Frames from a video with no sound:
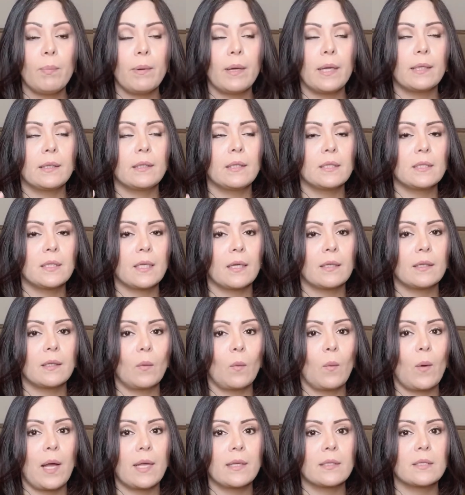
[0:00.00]
but these are the
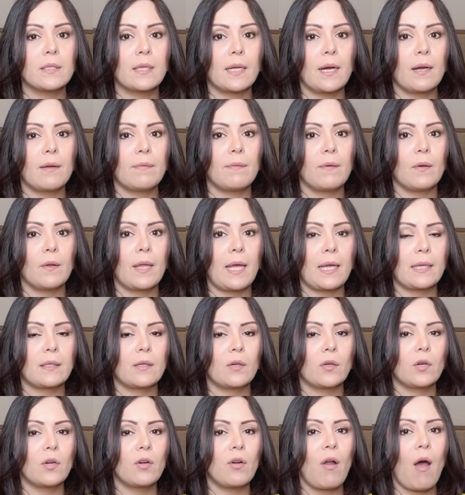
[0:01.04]
ones that I feel like
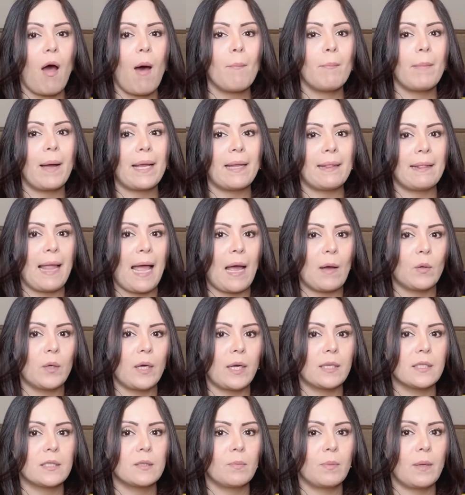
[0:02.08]
they're not my
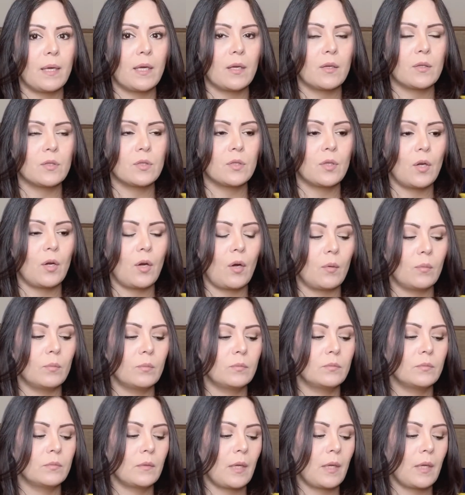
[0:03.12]
loudest because, you know,